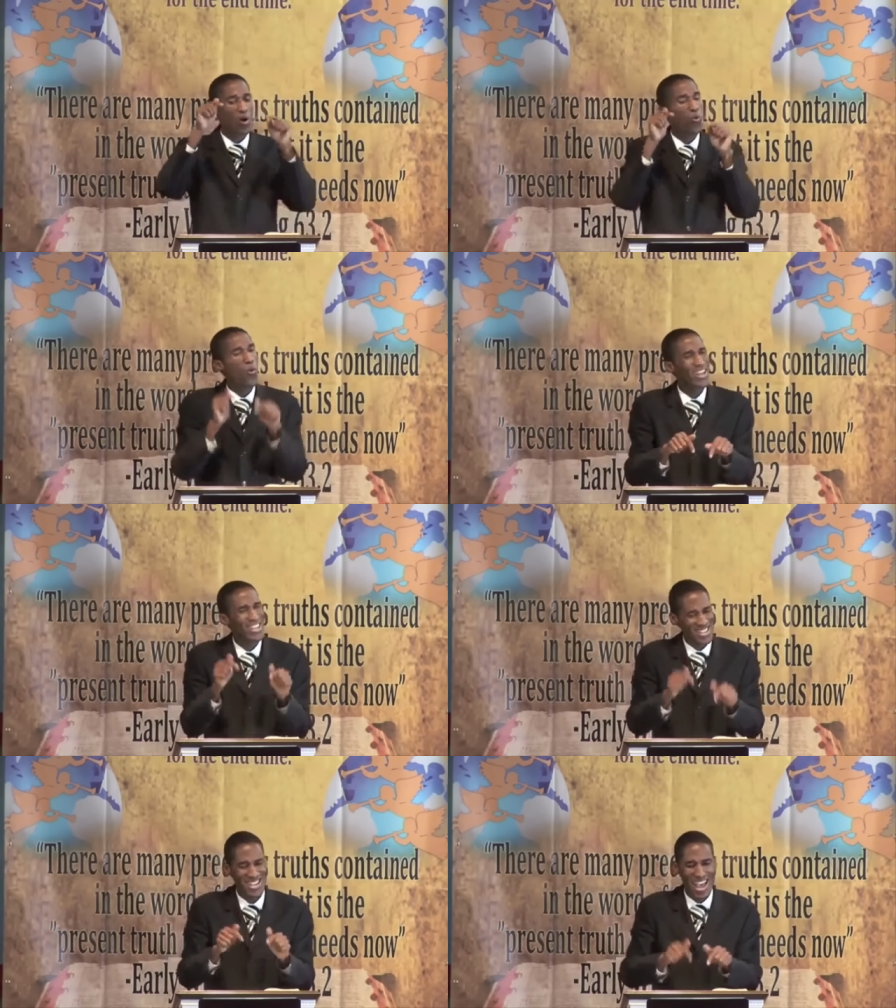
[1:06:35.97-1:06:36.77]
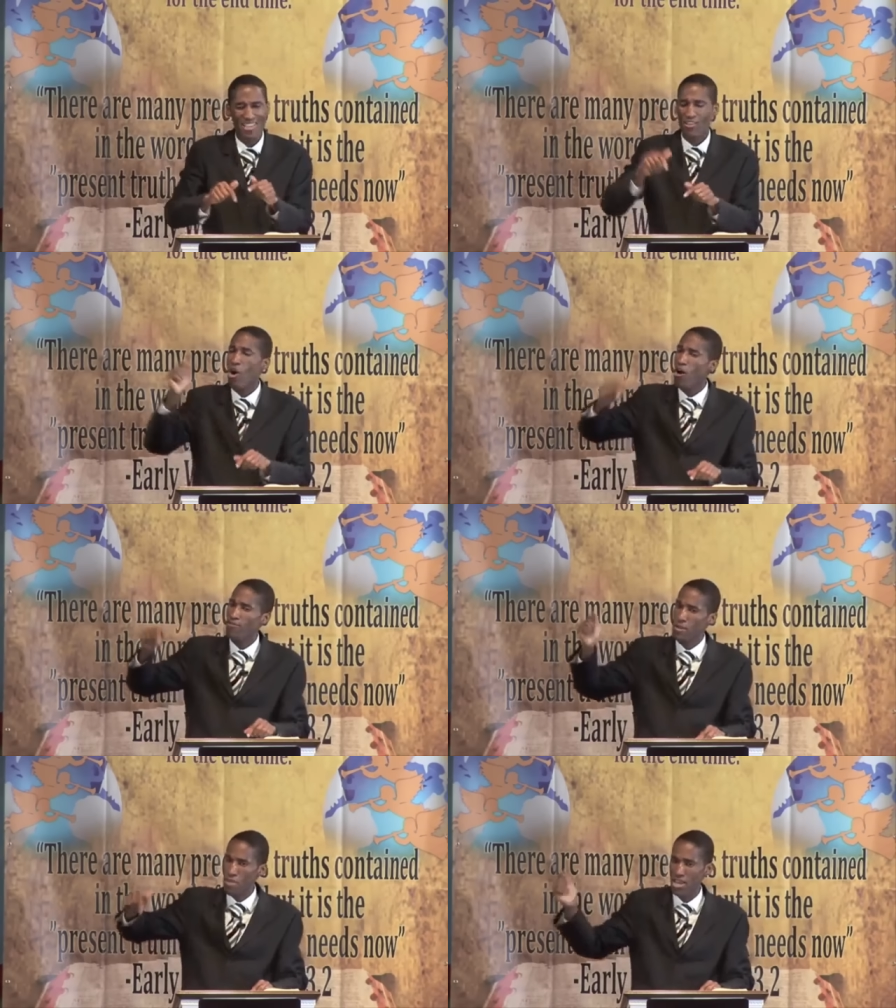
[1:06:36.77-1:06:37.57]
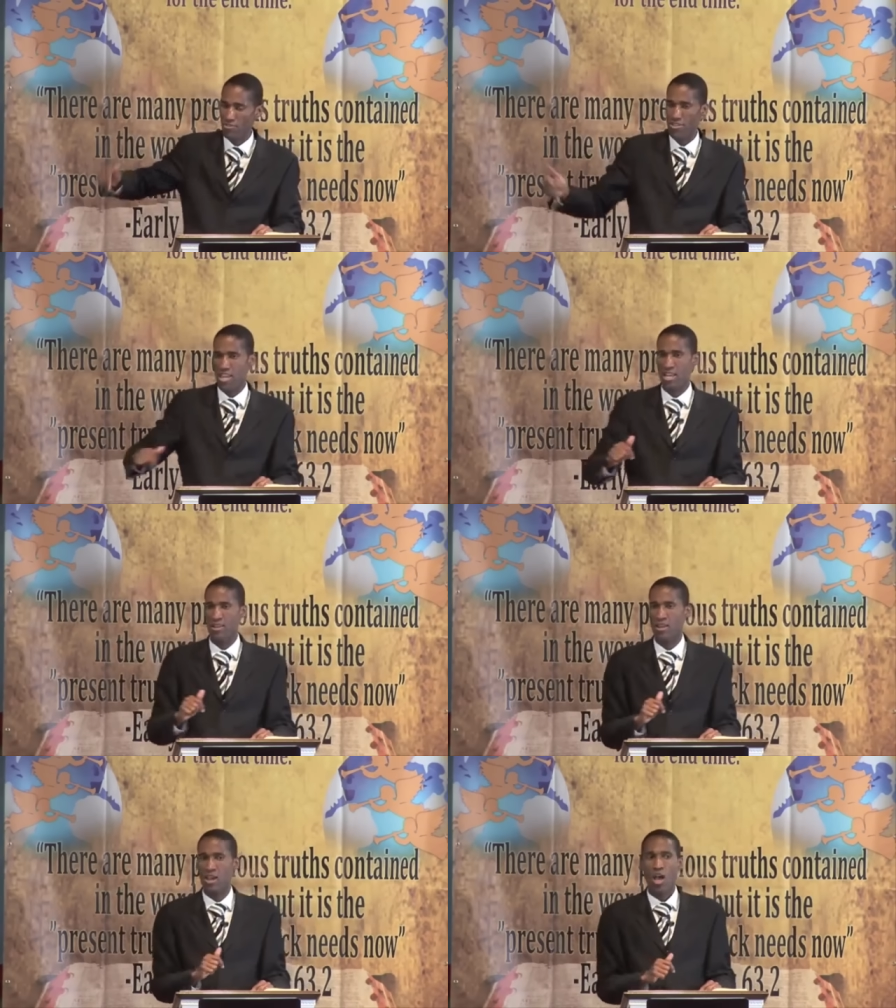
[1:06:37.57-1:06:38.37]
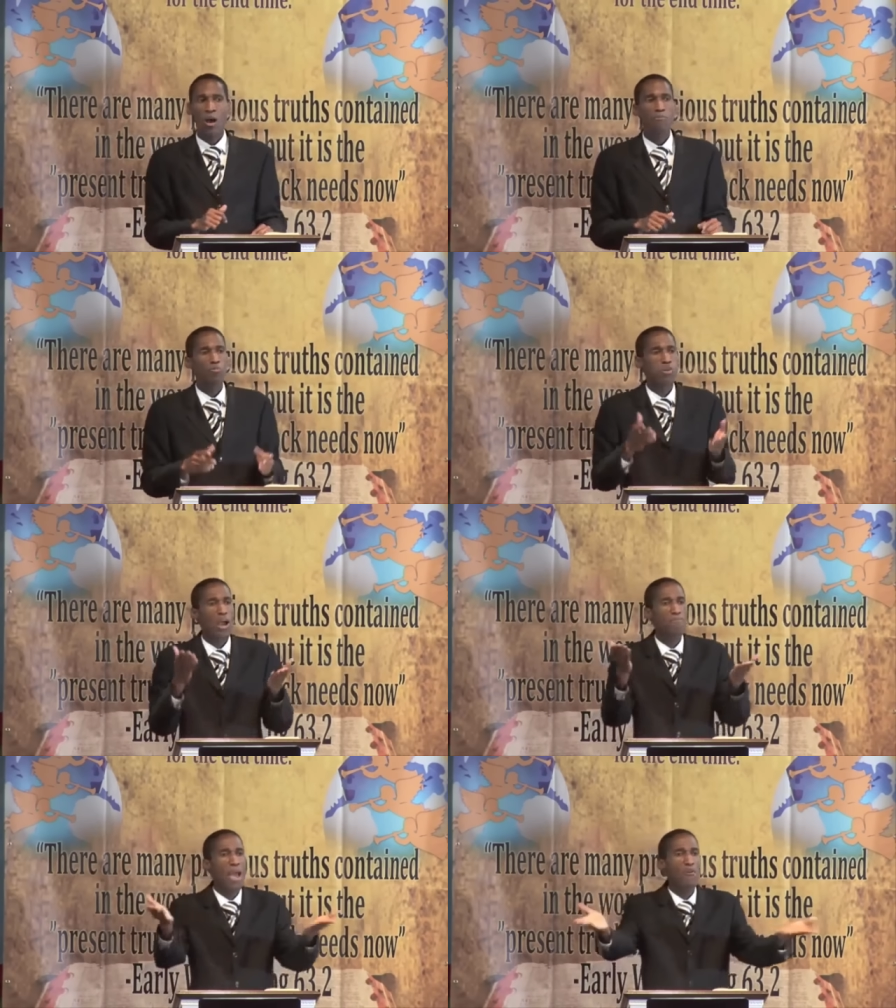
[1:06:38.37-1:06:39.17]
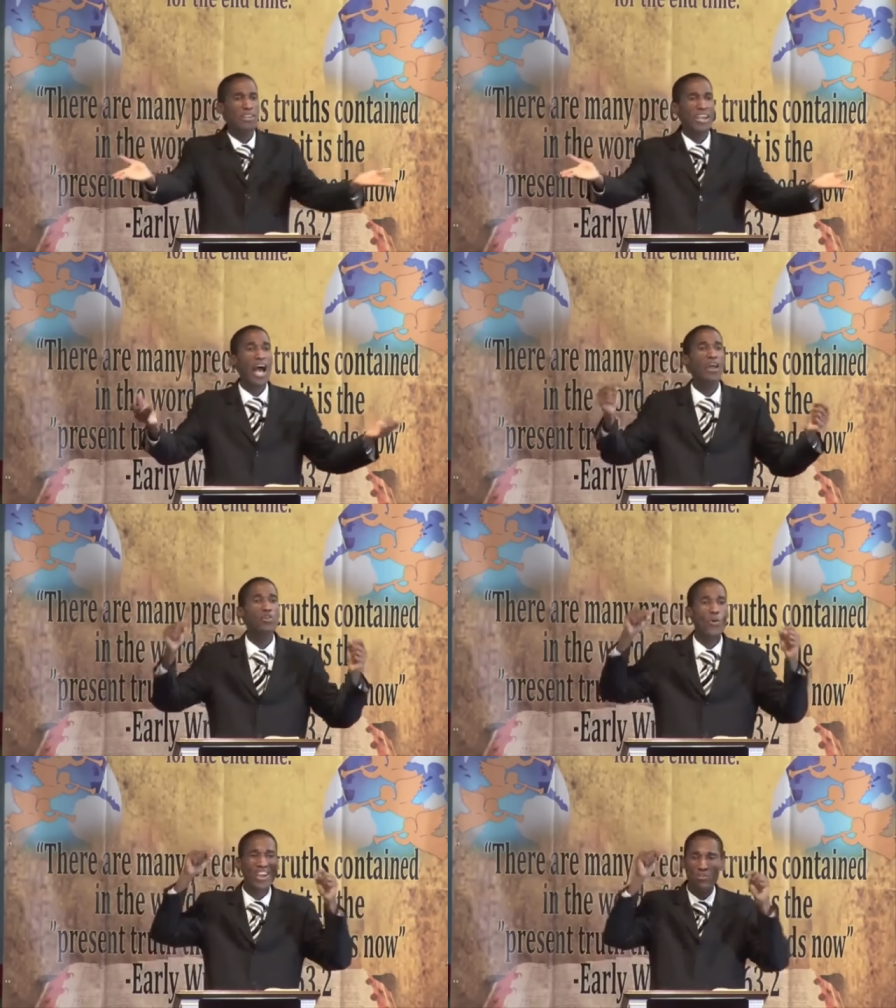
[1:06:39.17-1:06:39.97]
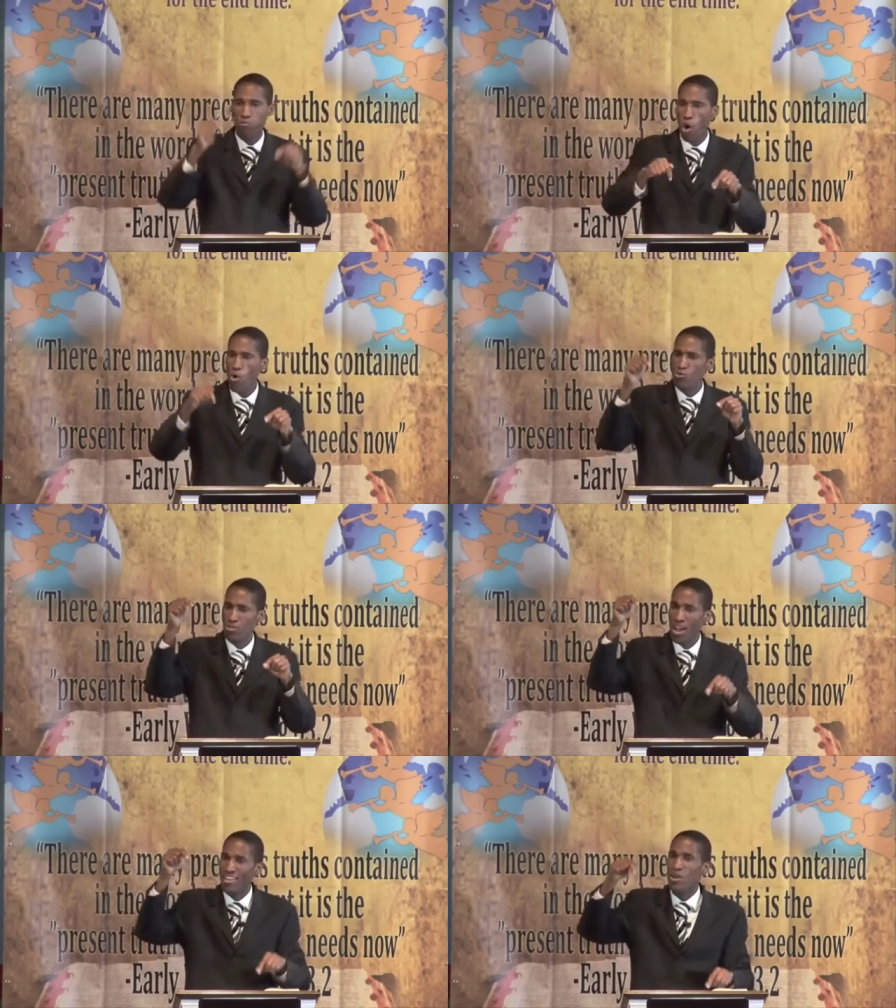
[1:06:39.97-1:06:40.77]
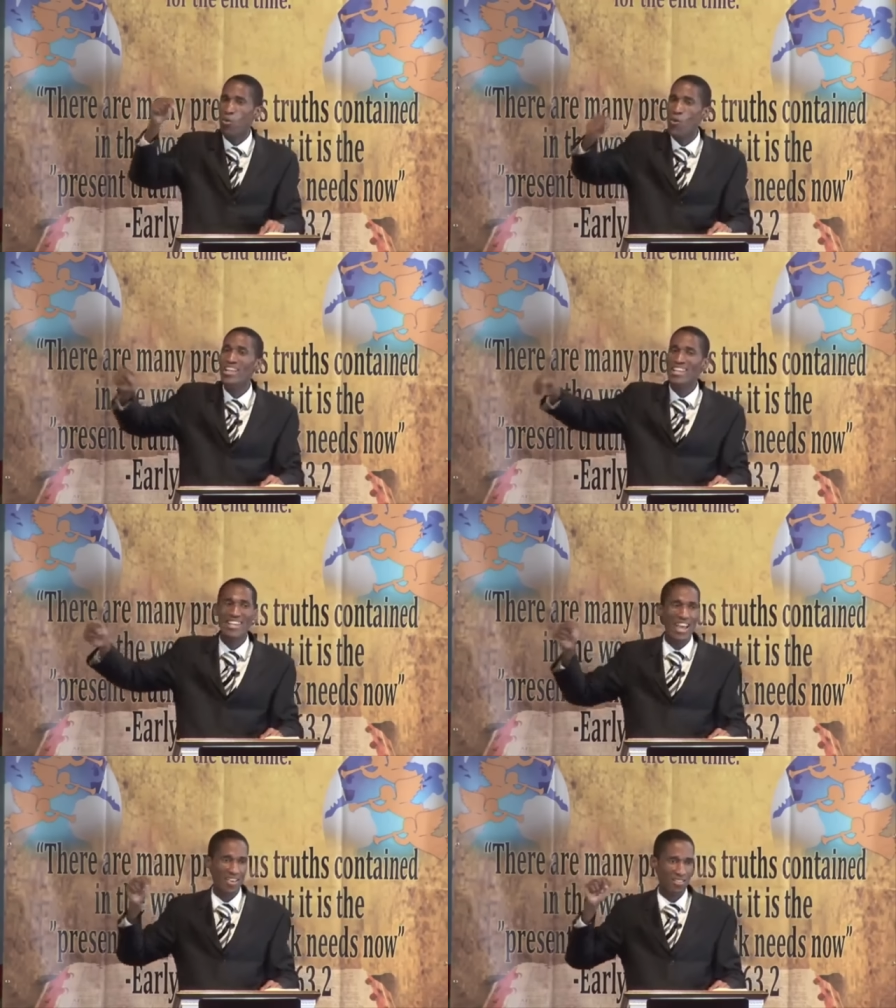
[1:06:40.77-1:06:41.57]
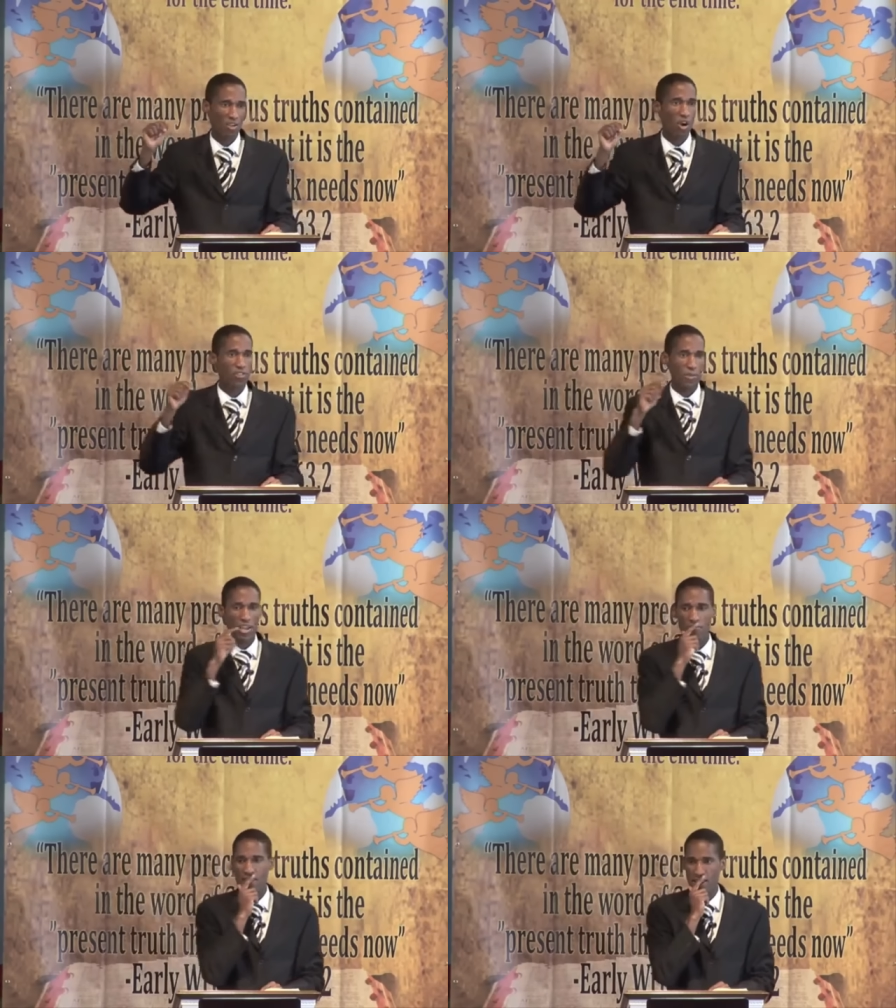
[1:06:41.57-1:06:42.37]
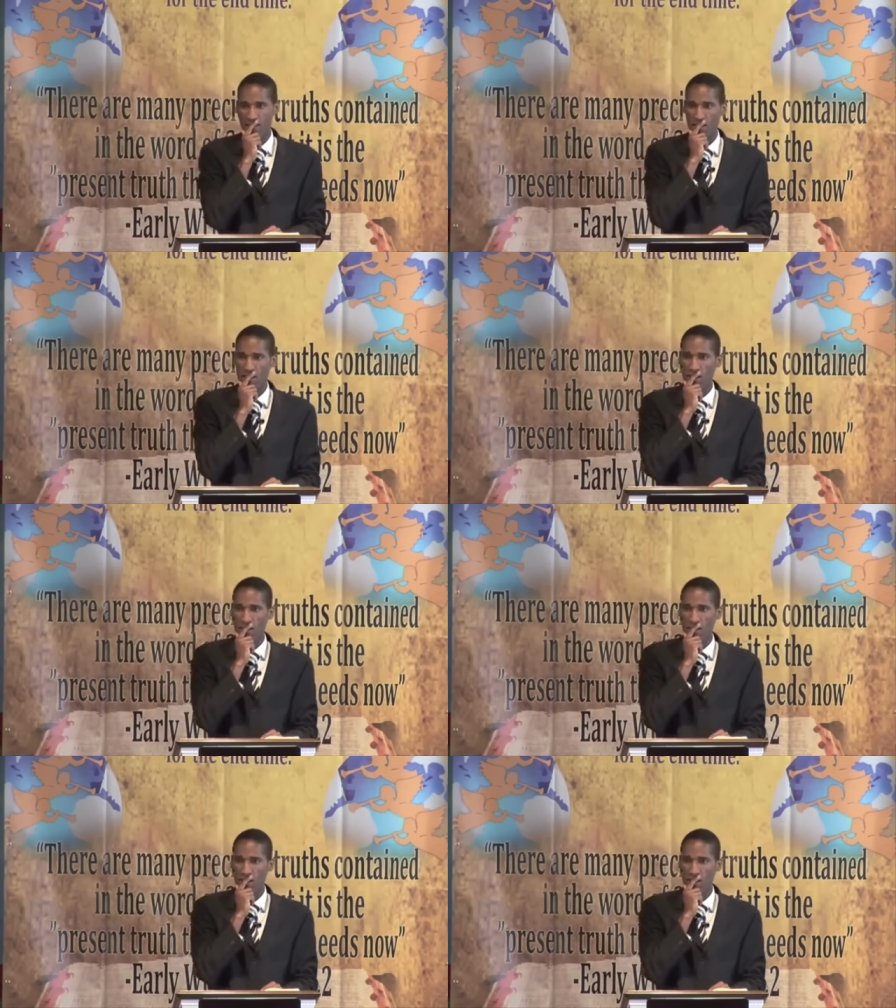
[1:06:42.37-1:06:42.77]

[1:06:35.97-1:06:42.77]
the wickedness of the men of sin. But primarily, how do we expose the wickedness of the men of sin?